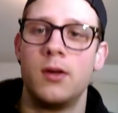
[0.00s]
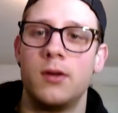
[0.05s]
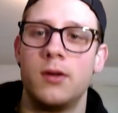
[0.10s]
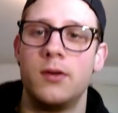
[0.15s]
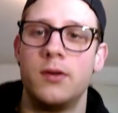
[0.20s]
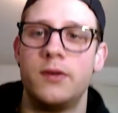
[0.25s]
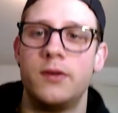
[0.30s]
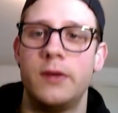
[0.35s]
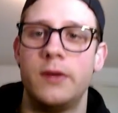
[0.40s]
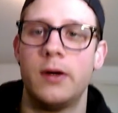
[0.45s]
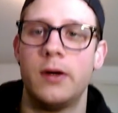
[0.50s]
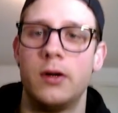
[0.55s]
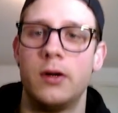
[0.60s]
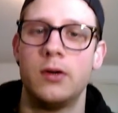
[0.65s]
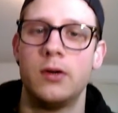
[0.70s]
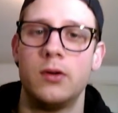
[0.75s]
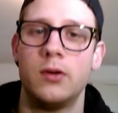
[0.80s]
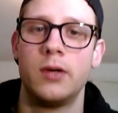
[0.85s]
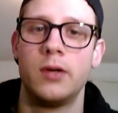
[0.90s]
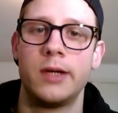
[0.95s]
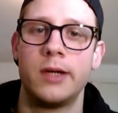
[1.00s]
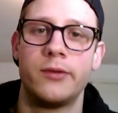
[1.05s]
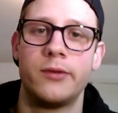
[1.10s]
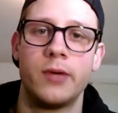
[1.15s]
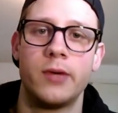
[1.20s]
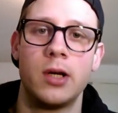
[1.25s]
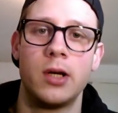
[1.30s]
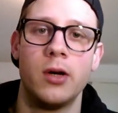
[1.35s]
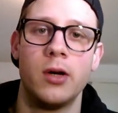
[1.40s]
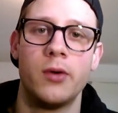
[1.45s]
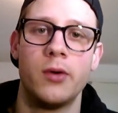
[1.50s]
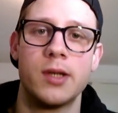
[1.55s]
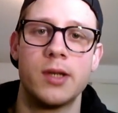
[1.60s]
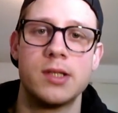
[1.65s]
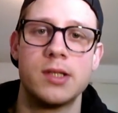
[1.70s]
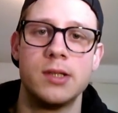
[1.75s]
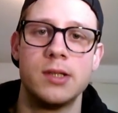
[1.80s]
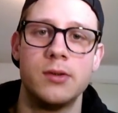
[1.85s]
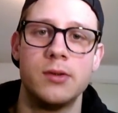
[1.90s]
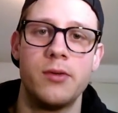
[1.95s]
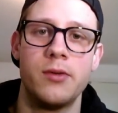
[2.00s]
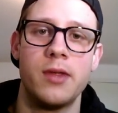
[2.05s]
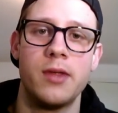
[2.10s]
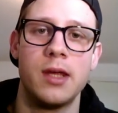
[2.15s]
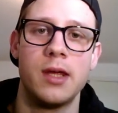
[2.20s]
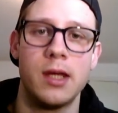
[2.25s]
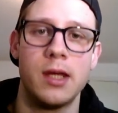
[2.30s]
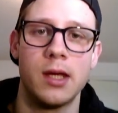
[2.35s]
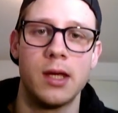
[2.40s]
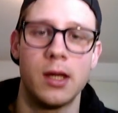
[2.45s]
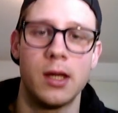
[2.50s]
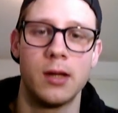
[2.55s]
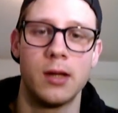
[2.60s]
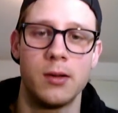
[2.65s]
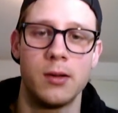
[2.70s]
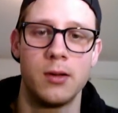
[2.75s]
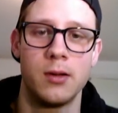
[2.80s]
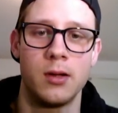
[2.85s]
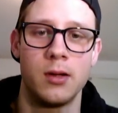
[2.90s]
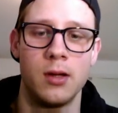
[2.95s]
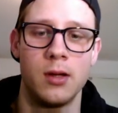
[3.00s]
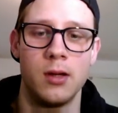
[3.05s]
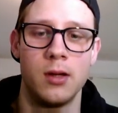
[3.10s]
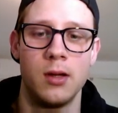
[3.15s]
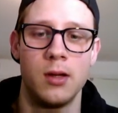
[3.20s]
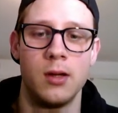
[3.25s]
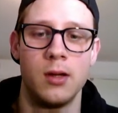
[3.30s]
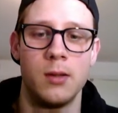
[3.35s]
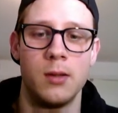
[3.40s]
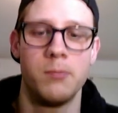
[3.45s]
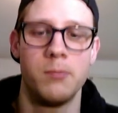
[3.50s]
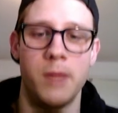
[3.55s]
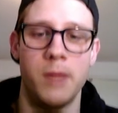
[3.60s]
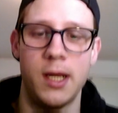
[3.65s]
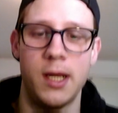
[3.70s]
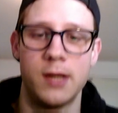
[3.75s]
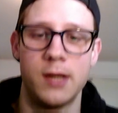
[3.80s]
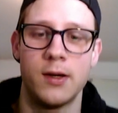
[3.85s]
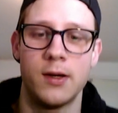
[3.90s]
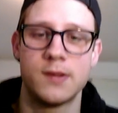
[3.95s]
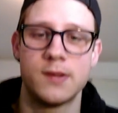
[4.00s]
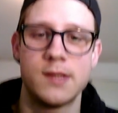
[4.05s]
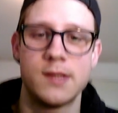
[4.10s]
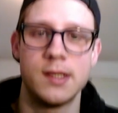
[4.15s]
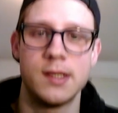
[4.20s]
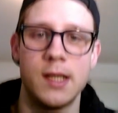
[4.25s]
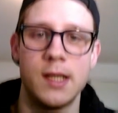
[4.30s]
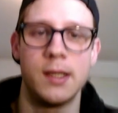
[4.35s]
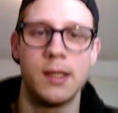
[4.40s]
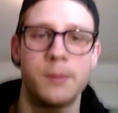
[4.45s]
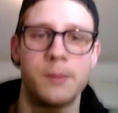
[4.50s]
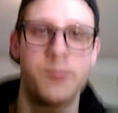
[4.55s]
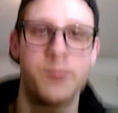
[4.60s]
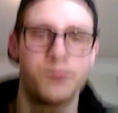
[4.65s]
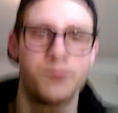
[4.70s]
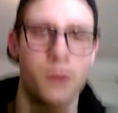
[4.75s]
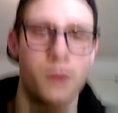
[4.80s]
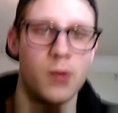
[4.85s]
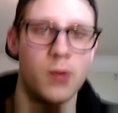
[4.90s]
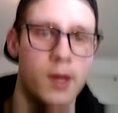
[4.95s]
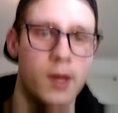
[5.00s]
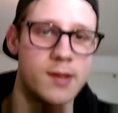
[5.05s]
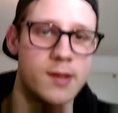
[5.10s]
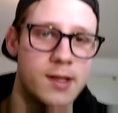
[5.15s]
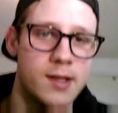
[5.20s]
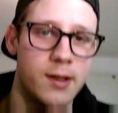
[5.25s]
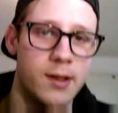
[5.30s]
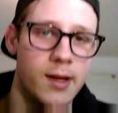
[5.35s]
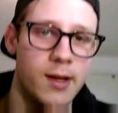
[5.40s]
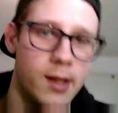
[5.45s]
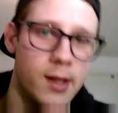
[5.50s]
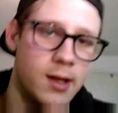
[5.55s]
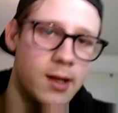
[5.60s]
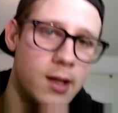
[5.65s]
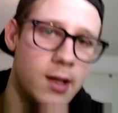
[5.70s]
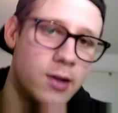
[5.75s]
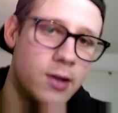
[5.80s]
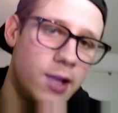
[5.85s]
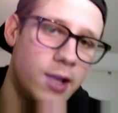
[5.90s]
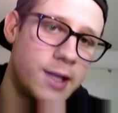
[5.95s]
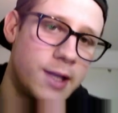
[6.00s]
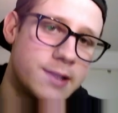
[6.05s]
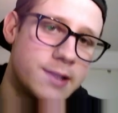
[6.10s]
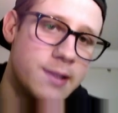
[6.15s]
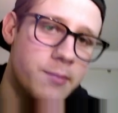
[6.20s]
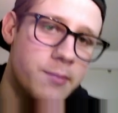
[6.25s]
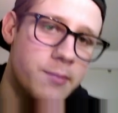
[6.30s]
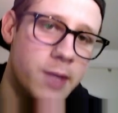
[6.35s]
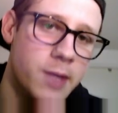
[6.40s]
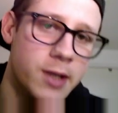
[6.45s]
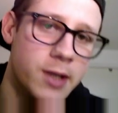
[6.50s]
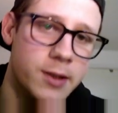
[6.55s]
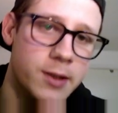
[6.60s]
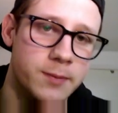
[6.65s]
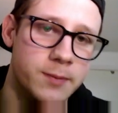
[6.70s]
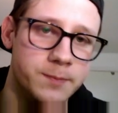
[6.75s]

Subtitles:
So if we go into the main.c, we can see here that it collects them here,